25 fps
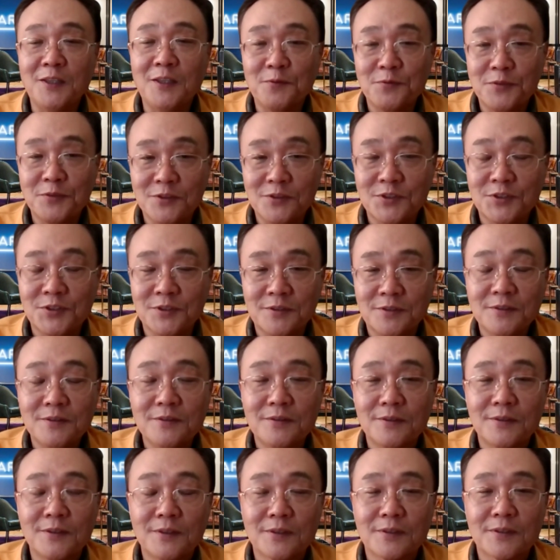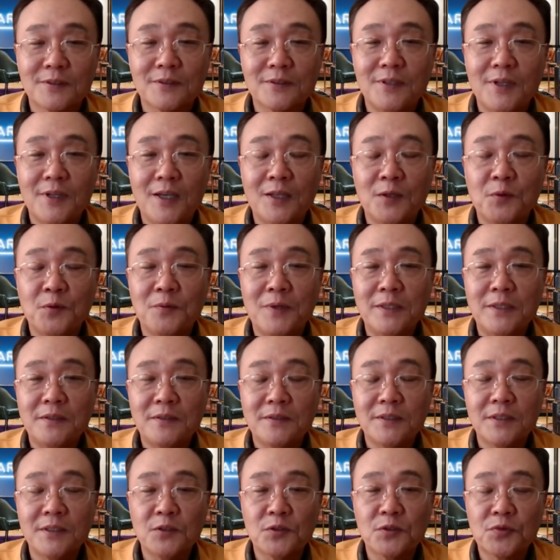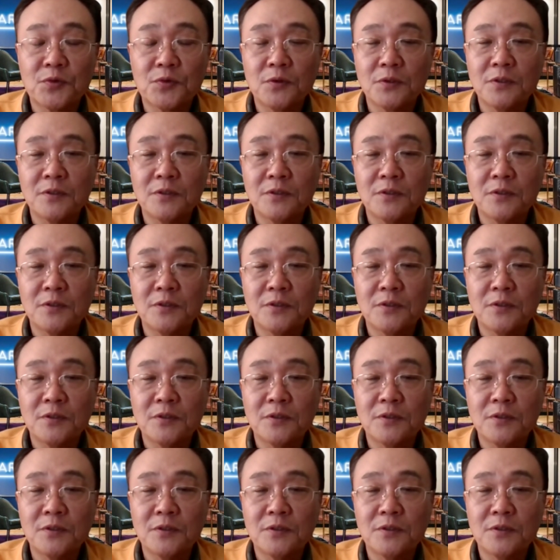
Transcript: in the future that whether it is